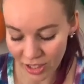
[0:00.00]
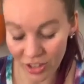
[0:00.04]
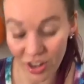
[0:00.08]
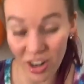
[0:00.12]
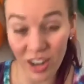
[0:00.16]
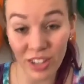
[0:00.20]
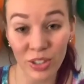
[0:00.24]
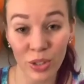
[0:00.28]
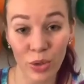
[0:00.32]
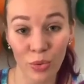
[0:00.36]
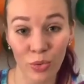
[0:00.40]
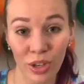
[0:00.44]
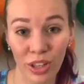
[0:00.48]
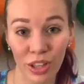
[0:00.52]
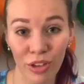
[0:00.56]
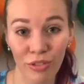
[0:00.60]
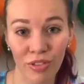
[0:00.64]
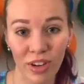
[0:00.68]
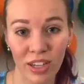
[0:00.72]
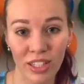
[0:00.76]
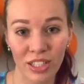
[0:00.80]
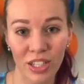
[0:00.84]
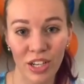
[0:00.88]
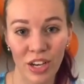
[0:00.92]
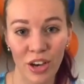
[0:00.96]
they're also really
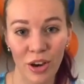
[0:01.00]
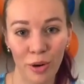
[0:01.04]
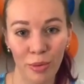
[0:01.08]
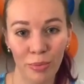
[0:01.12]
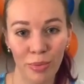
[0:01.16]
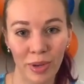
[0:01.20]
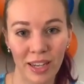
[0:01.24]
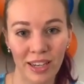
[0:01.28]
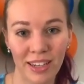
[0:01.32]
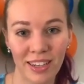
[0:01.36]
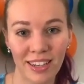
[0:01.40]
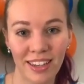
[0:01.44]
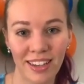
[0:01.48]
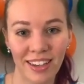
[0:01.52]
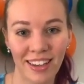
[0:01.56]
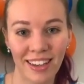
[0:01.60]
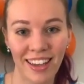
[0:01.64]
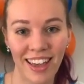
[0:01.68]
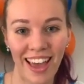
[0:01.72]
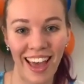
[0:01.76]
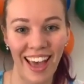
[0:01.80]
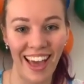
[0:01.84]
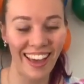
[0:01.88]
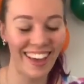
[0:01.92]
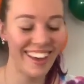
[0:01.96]
fun to open.
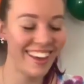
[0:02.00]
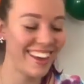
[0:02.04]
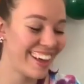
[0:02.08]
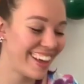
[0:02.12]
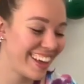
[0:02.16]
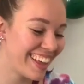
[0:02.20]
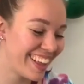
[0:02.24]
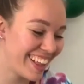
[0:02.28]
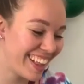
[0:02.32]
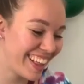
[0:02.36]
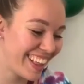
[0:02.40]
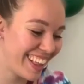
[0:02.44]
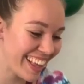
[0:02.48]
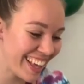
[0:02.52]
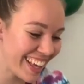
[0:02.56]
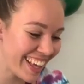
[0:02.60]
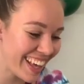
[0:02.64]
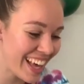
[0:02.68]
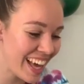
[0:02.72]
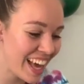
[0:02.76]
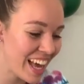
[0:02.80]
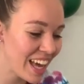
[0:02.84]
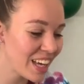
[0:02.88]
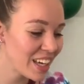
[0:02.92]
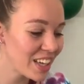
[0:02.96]
Hey,
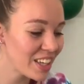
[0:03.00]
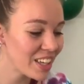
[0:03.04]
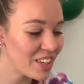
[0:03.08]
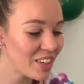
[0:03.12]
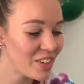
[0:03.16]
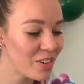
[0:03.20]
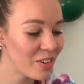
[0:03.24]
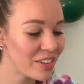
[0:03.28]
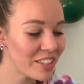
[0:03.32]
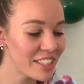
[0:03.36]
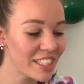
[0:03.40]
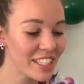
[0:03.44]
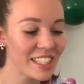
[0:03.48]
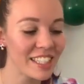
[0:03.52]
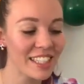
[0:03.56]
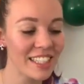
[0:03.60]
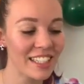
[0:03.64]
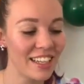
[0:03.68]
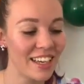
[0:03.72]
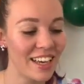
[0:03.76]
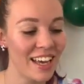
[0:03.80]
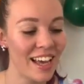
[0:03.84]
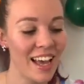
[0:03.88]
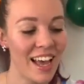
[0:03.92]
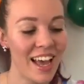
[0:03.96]
you were just,
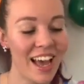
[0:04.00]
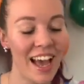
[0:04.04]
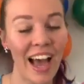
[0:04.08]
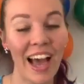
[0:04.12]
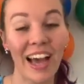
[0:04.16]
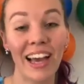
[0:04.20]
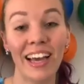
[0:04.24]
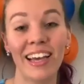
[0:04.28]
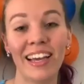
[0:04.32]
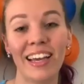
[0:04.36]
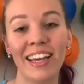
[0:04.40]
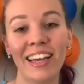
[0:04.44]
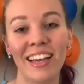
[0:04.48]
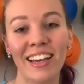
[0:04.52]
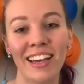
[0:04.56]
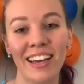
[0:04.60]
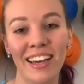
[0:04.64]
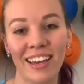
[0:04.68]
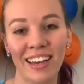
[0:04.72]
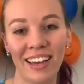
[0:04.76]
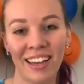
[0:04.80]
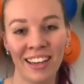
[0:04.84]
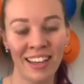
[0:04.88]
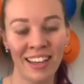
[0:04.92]
I